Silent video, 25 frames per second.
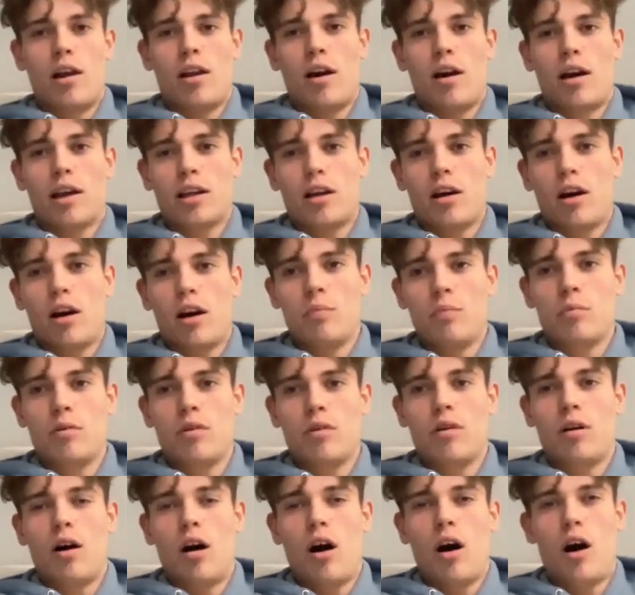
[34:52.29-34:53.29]
Like, I'm
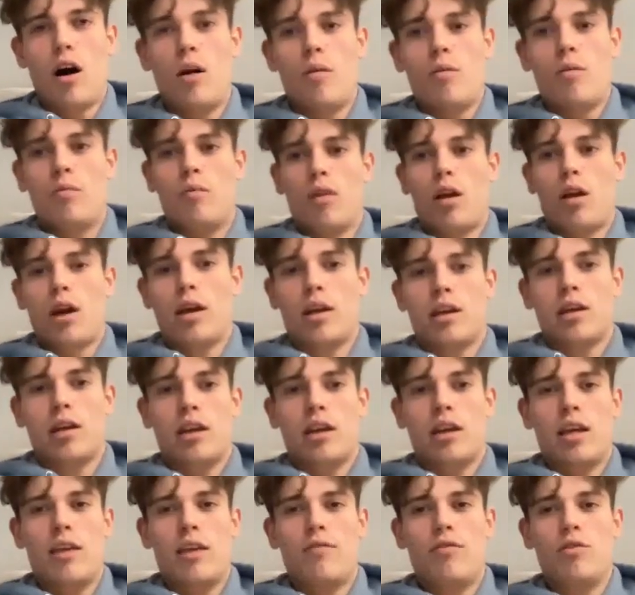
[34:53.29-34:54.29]
I like
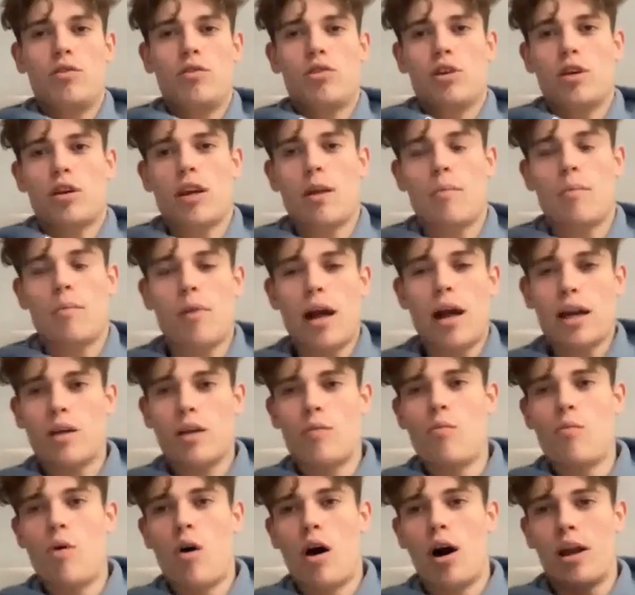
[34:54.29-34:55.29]
if you took it black
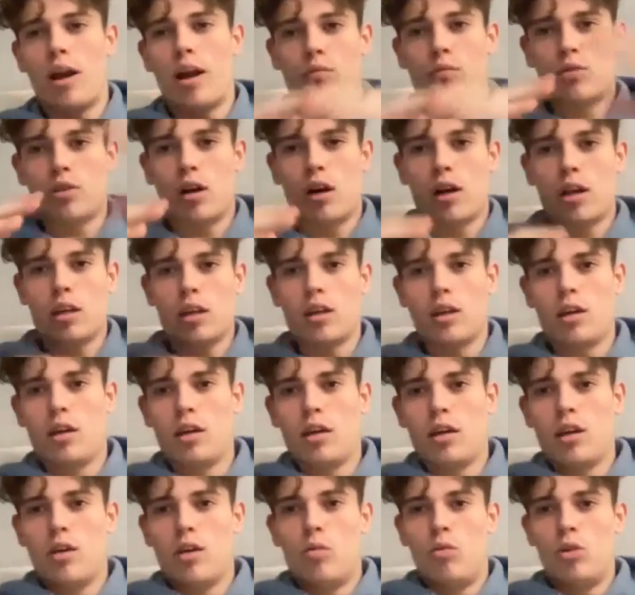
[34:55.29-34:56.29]
and white and was like,
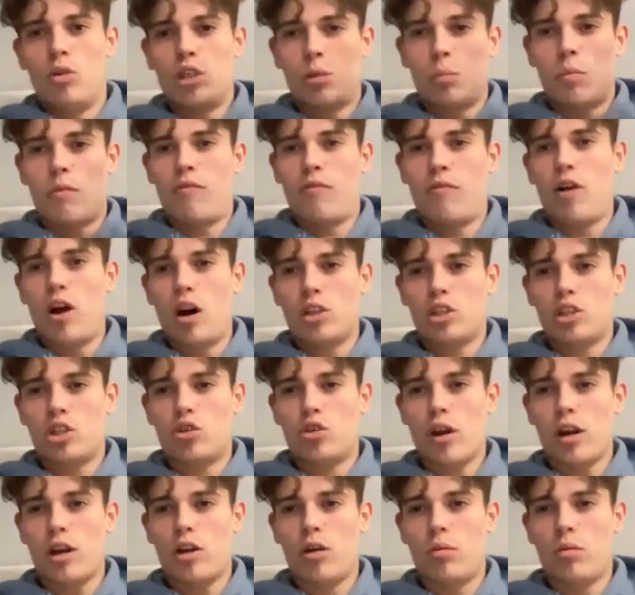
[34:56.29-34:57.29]
would you prefer to
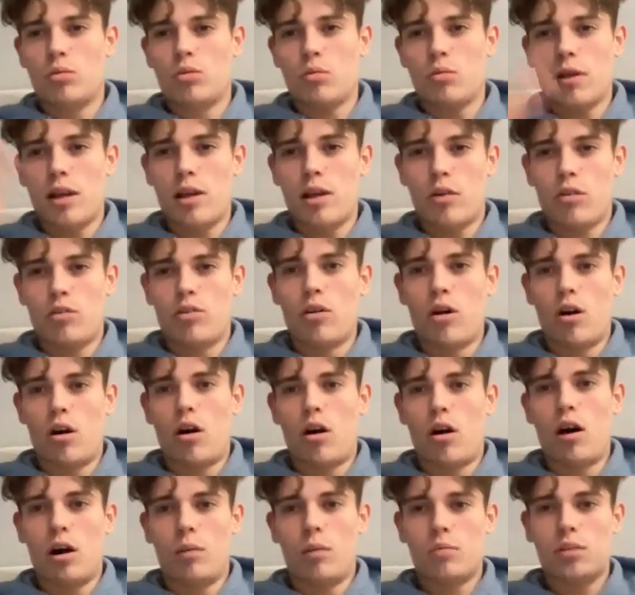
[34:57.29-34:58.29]
train optimally or
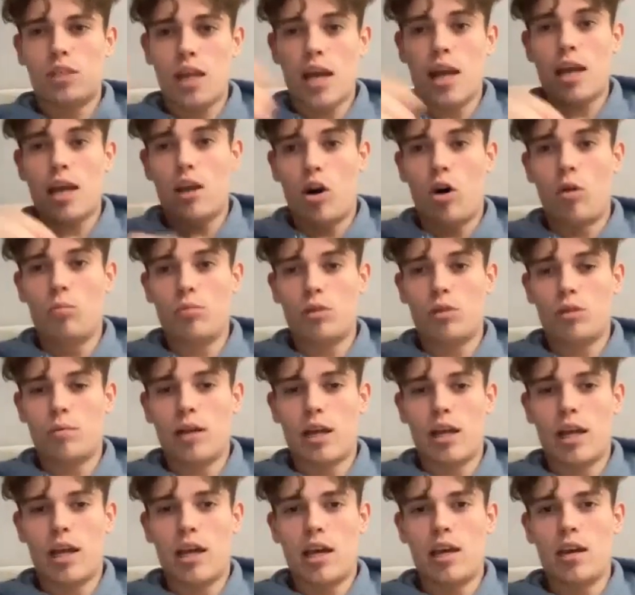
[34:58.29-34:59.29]
not? I'm saying
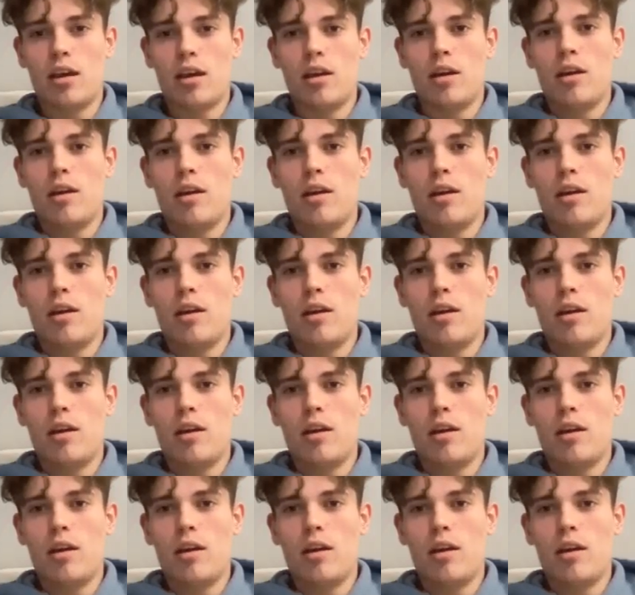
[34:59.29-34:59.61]
optimally,